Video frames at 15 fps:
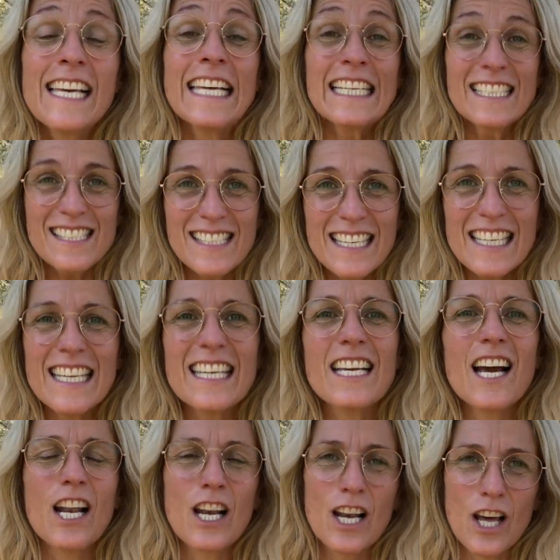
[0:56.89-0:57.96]
see
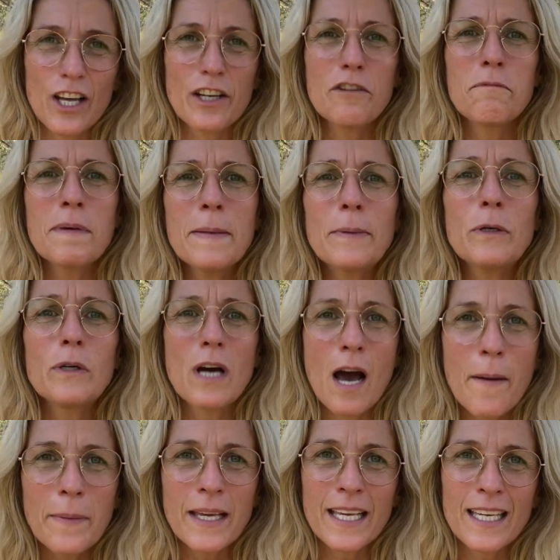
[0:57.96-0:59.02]
a lot of people
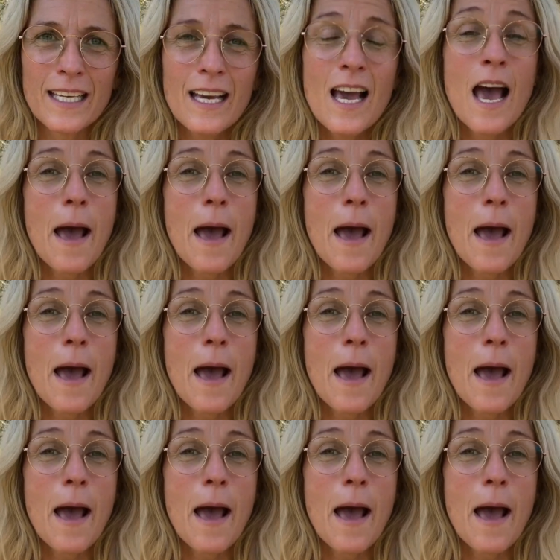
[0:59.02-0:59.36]
coming